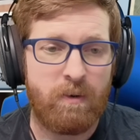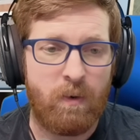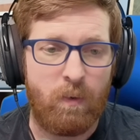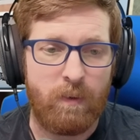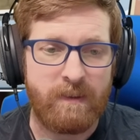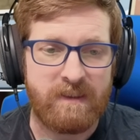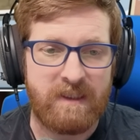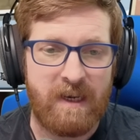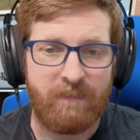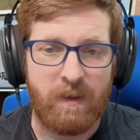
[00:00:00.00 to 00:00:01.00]
coins
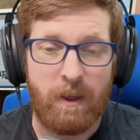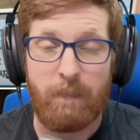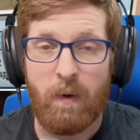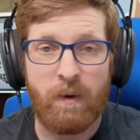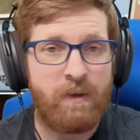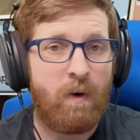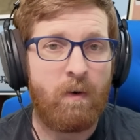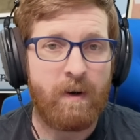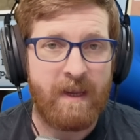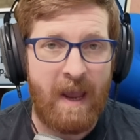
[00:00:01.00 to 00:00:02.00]
saved up, or you
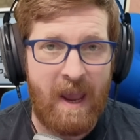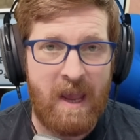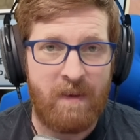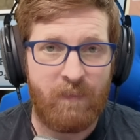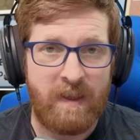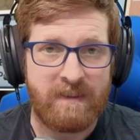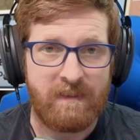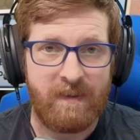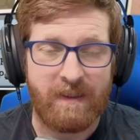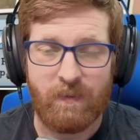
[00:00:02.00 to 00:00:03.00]
already have
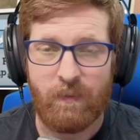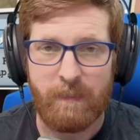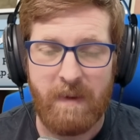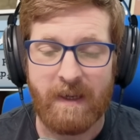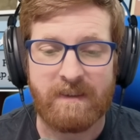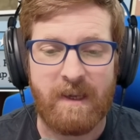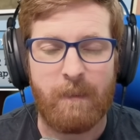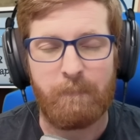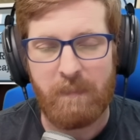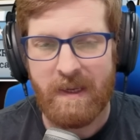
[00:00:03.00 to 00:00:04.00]
intellect already maxed
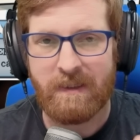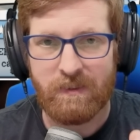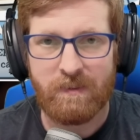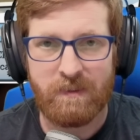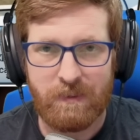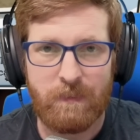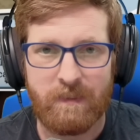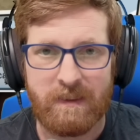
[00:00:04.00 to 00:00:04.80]
out, make sure to do this,